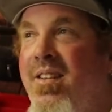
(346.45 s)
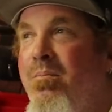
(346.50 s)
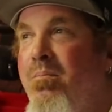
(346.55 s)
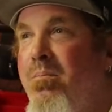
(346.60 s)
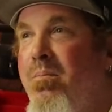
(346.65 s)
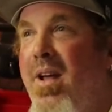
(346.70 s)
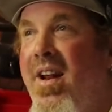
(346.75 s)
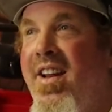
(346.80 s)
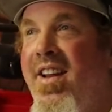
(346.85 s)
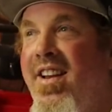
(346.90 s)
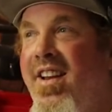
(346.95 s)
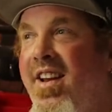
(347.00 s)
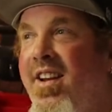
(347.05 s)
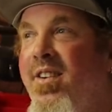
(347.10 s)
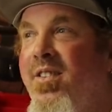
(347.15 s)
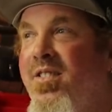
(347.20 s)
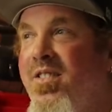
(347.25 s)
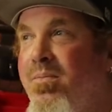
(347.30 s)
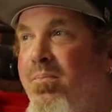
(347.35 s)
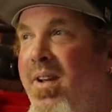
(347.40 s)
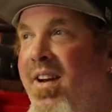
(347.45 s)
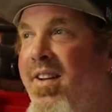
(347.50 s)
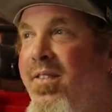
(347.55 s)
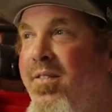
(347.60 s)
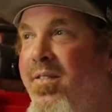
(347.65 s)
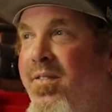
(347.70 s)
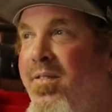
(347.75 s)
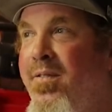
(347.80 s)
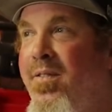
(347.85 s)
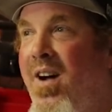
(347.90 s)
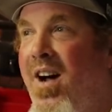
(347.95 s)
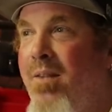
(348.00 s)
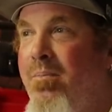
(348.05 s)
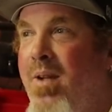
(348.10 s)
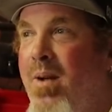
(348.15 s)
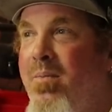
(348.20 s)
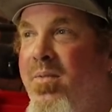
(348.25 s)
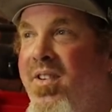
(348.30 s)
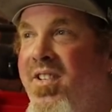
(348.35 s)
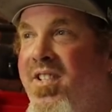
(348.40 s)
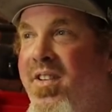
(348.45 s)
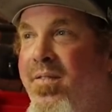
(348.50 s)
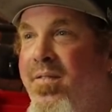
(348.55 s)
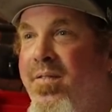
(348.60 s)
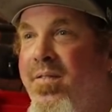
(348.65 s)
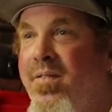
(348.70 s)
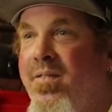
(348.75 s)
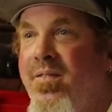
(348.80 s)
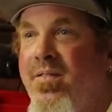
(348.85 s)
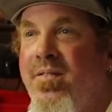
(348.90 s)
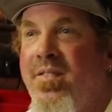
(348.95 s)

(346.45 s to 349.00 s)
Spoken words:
many years, many fond memories of,